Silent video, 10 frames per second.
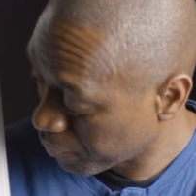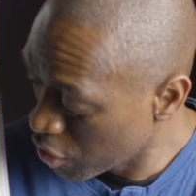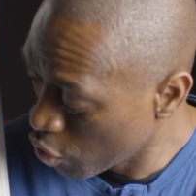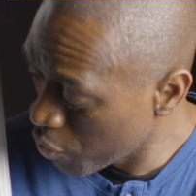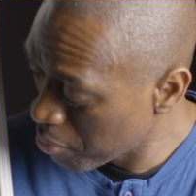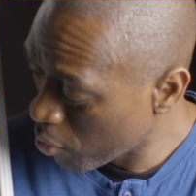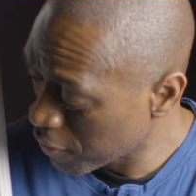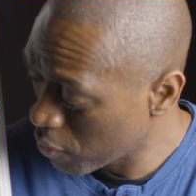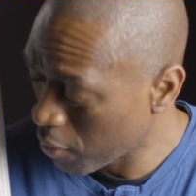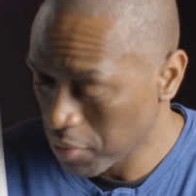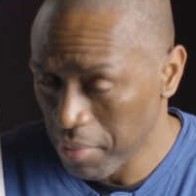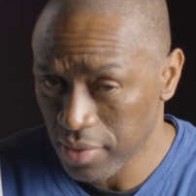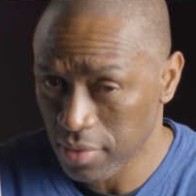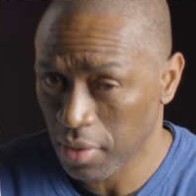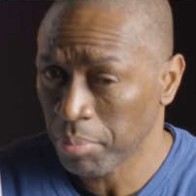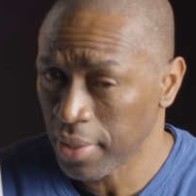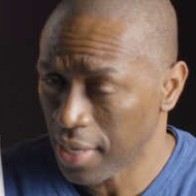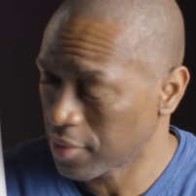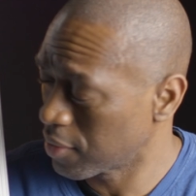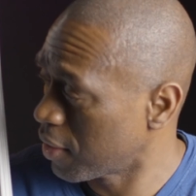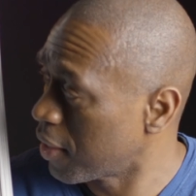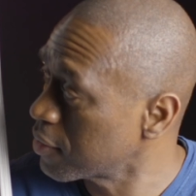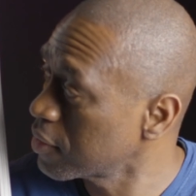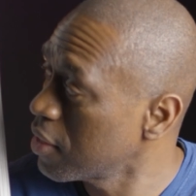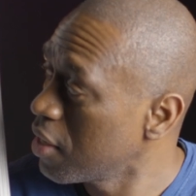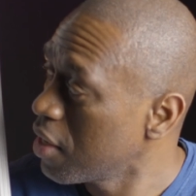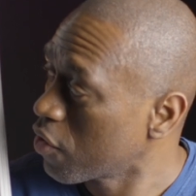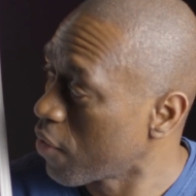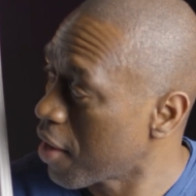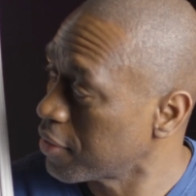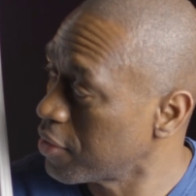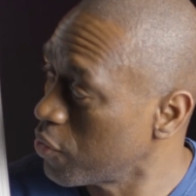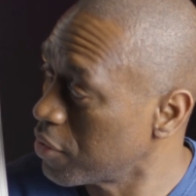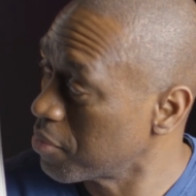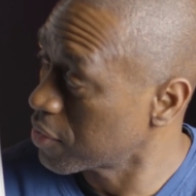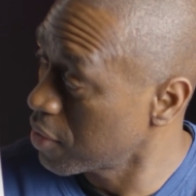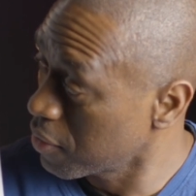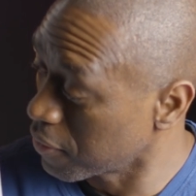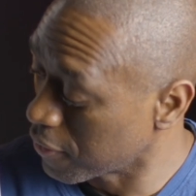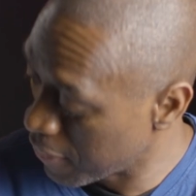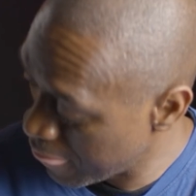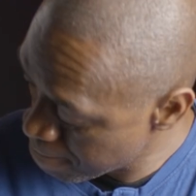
Doing both, of course, makes this a complete exercise rather than do them singularly.